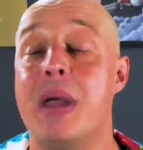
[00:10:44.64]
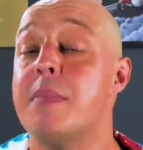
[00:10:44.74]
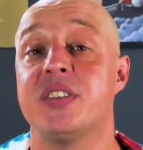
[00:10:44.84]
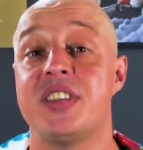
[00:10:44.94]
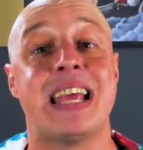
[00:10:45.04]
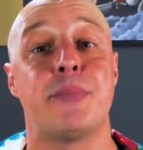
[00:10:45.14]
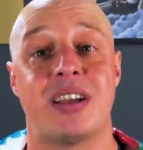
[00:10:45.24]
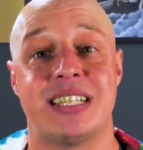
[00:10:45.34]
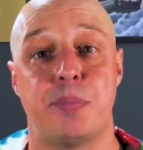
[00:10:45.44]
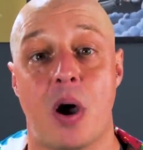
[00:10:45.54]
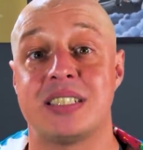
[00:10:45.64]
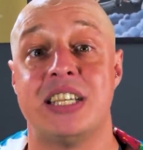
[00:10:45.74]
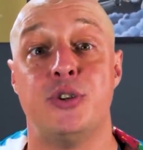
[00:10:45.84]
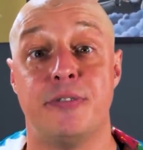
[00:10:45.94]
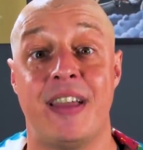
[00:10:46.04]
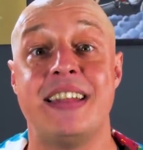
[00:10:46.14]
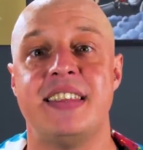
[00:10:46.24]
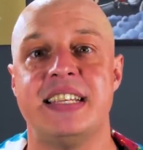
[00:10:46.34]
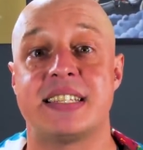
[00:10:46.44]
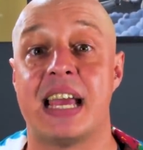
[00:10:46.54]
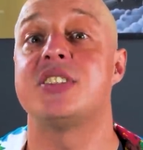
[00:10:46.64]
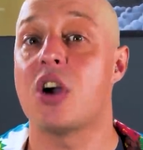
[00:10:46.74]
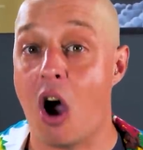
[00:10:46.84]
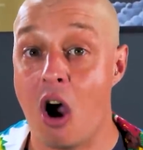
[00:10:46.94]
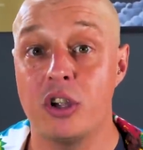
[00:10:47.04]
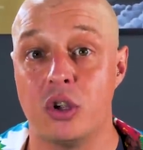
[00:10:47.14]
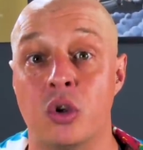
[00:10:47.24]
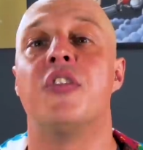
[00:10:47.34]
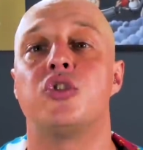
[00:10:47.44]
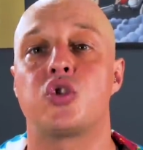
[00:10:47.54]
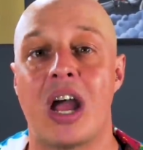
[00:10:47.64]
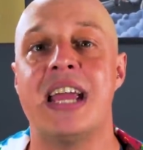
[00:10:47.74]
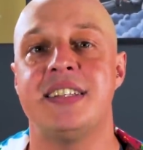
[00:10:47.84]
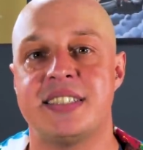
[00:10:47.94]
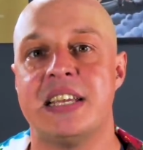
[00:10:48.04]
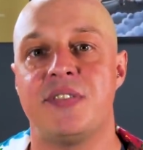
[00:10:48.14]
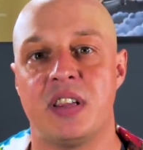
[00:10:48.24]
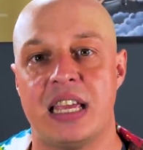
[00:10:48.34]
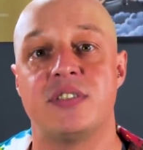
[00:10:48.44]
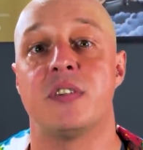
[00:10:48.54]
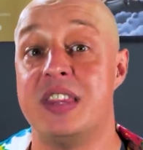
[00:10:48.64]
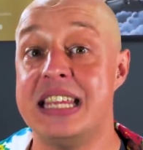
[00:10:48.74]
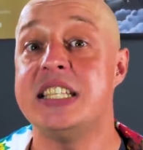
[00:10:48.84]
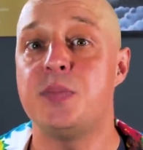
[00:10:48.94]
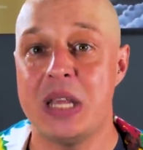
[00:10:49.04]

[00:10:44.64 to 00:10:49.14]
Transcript: Members of the Democratic Party who defend these sites argue that trying to save the lives of these